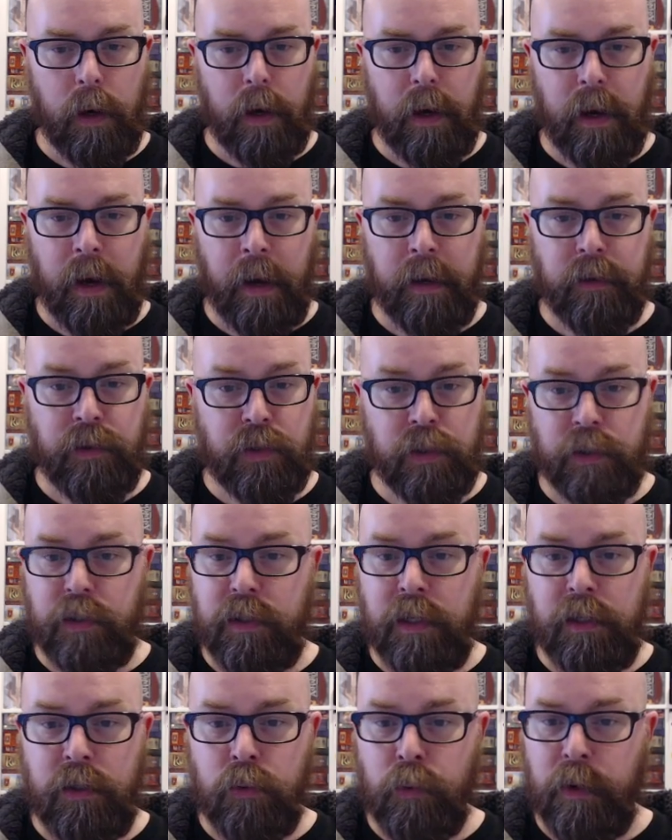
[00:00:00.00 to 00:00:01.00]
I just
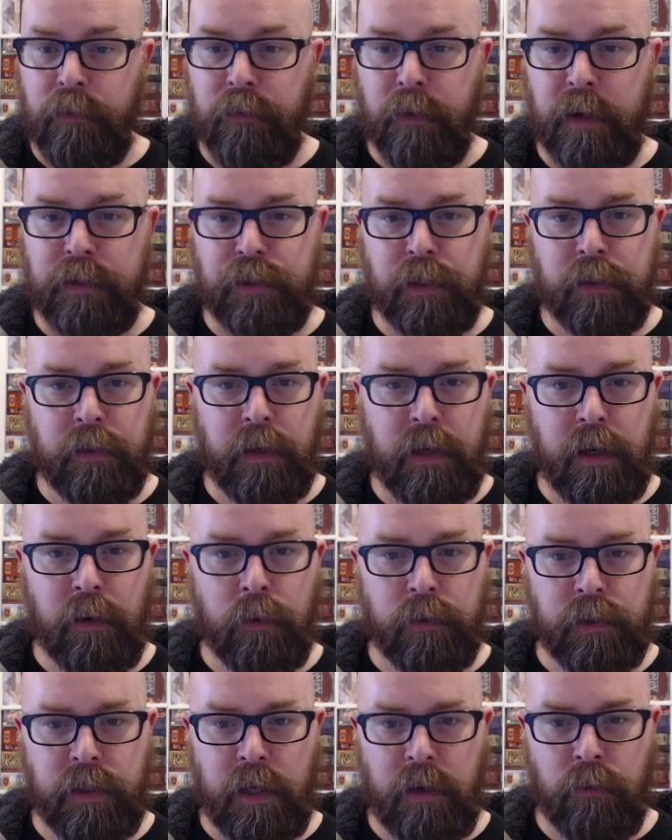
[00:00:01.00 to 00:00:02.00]
need to refresh it. Here
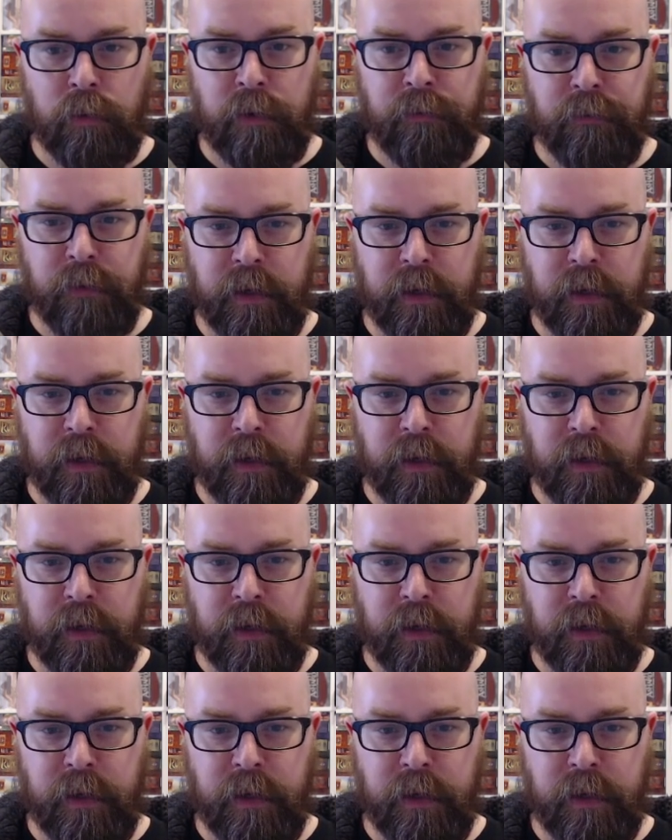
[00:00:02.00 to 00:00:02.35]
is a refresh